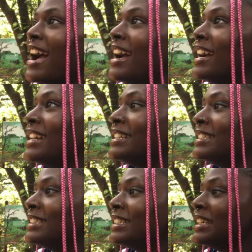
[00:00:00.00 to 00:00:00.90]

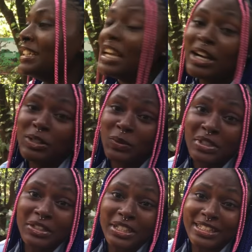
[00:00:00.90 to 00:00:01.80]
And the
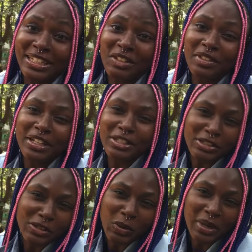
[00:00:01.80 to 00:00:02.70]
outward look is kind of like
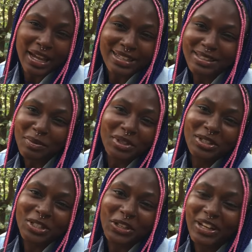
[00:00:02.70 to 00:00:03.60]
so nice. I'm gonna
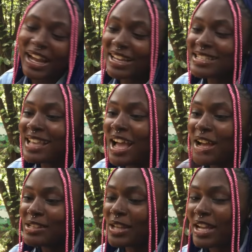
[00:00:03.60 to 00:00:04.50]
show you guys.
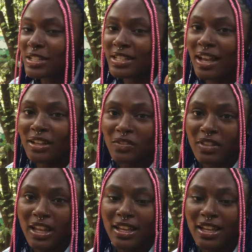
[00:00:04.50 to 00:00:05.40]
So I just kind of
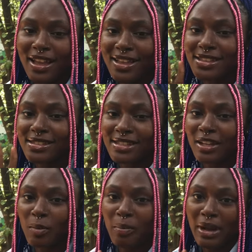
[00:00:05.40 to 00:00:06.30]
like
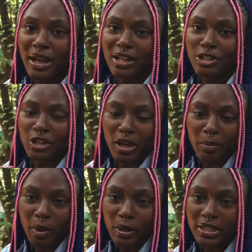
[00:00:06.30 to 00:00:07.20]
set up my
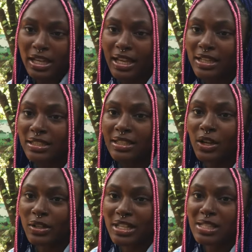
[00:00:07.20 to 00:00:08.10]
tripod and
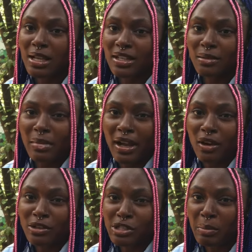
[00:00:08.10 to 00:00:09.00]
connected my
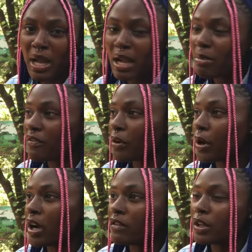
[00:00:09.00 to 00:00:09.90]
audio mic before
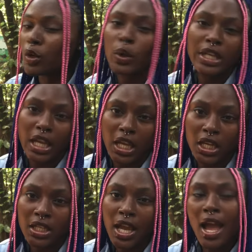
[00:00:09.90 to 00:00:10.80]
kind of like going
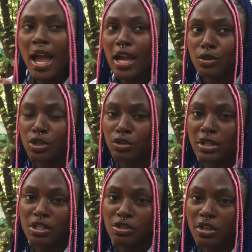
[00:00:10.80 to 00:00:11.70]
in and doing the
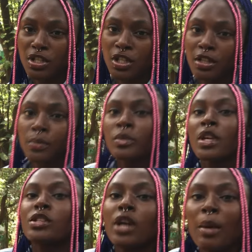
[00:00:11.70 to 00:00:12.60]
registration.
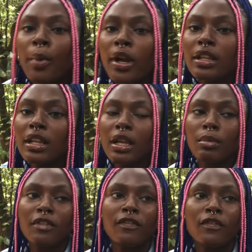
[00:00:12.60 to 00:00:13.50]
So apparently
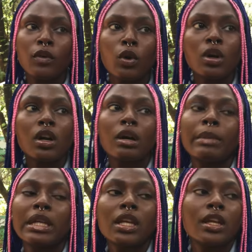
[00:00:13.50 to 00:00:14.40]
before
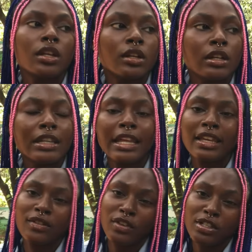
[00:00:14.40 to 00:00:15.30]
coming here,
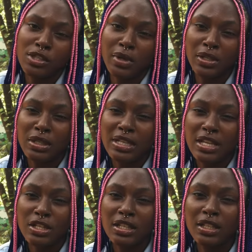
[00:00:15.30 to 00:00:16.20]
like if you're a Sierra Leone
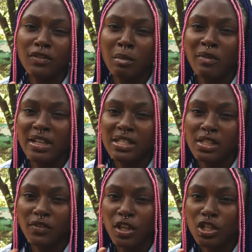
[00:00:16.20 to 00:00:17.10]
and you need a form of
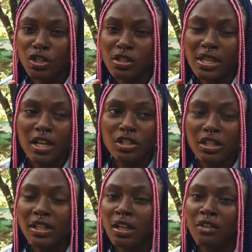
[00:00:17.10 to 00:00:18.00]
identification to
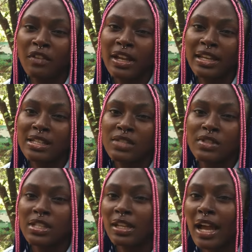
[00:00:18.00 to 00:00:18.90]
actually clarify that, if
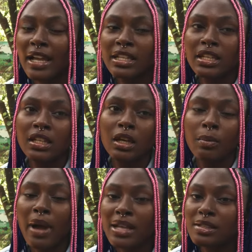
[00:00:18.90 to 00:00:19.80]
it's an ID, a
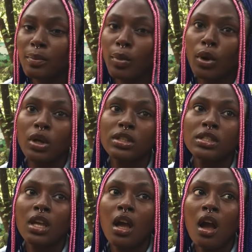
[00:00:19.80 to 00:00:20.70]
passport,
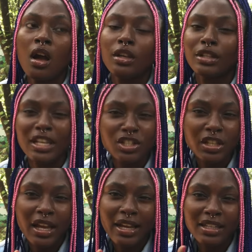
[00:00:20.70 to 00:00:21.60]
your
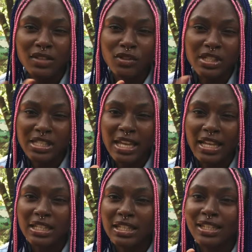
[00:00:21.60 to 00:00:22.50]
national ID, voter's
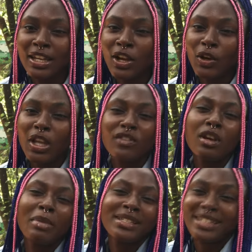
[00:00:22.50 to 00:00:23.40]
ID, even
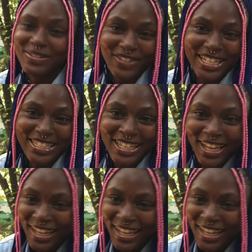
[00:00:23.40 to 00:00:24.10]
your birth certificate,